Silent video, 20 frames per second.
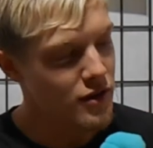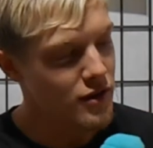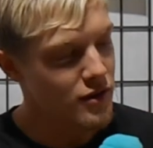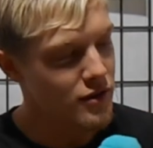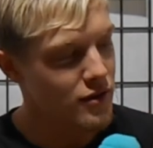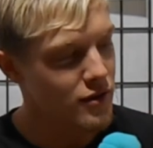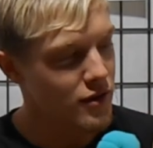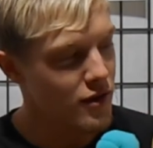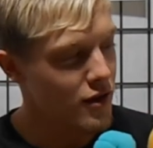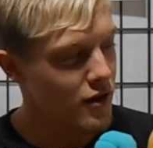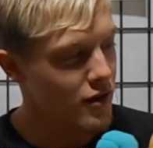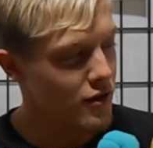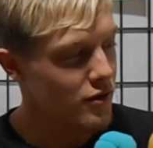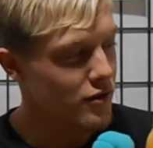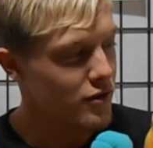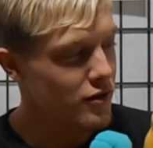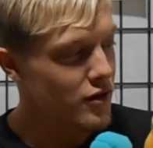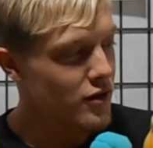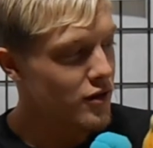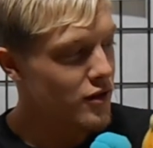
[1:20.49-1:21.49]
so
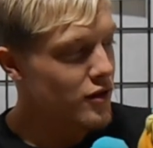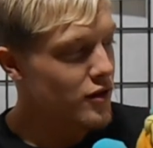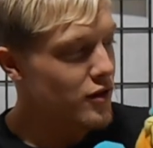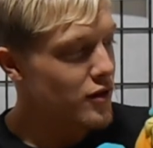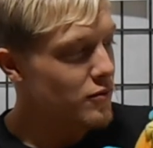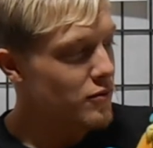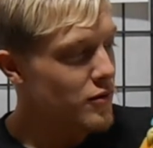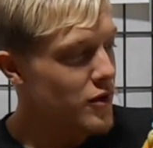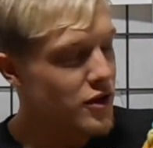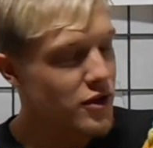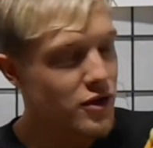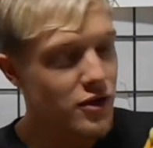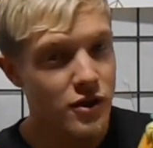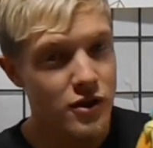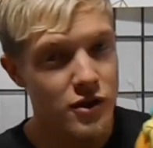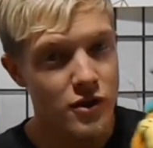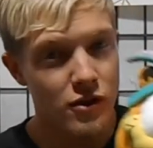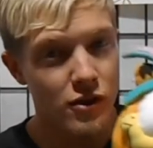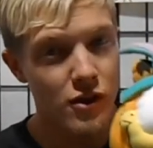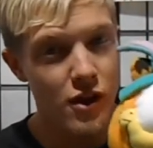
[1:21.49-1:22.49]
make sure
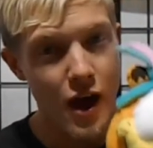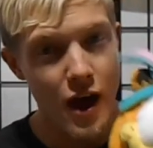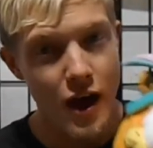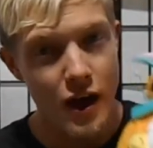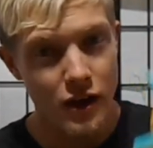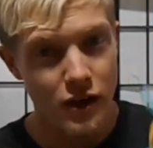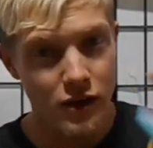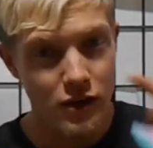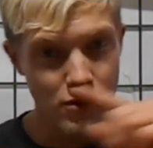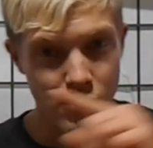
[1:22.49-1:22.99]
you like,